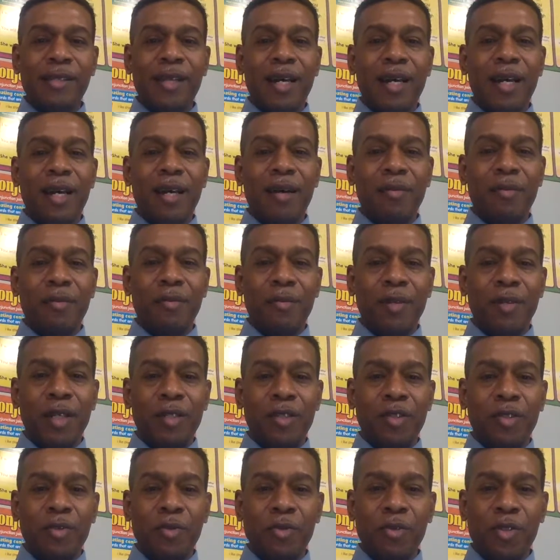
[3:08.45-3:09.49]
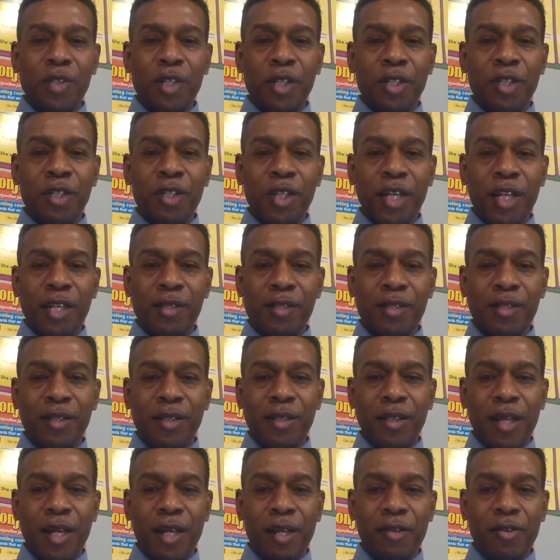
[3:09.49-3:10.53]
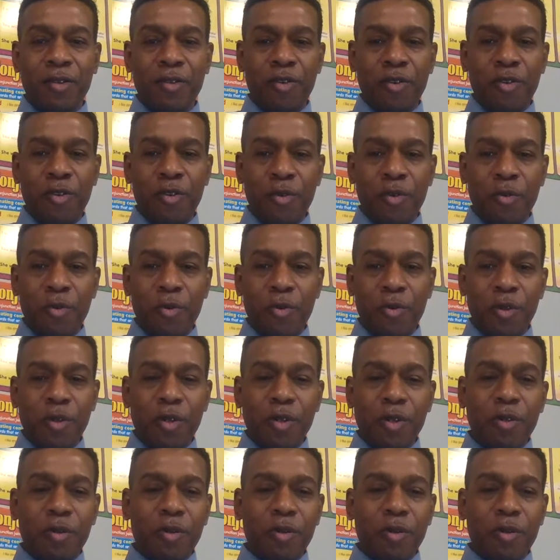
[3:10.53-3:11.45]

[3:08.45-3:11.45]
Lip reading: time that you suggested that a new